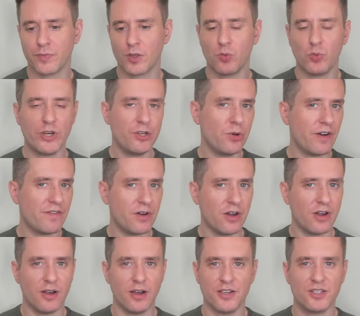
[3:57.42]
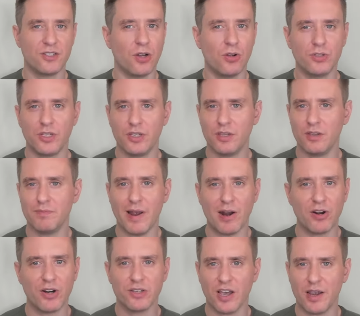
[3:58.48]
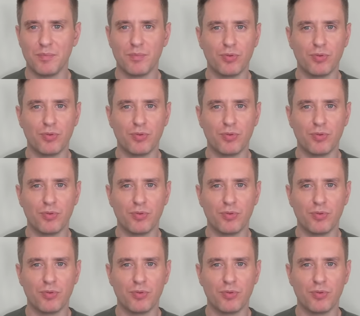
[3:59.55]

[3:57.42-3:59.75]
We do have a, a salty, maritime,